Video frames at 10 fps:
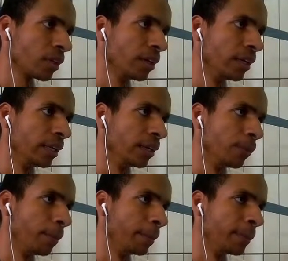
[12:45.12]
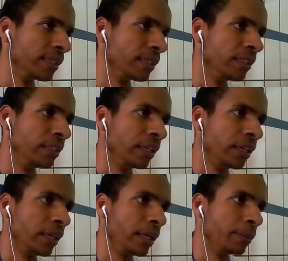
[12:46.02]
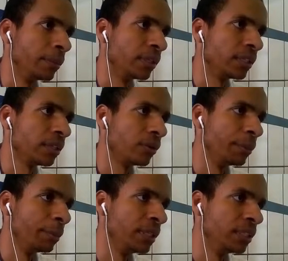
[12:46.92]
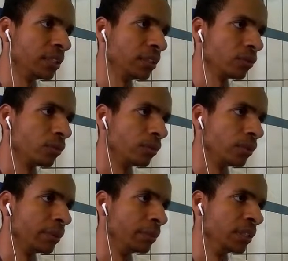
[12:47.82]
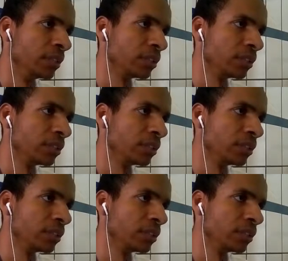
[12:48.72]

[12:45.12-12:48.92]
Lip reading: and I'll put the name repeating. Wait a minute,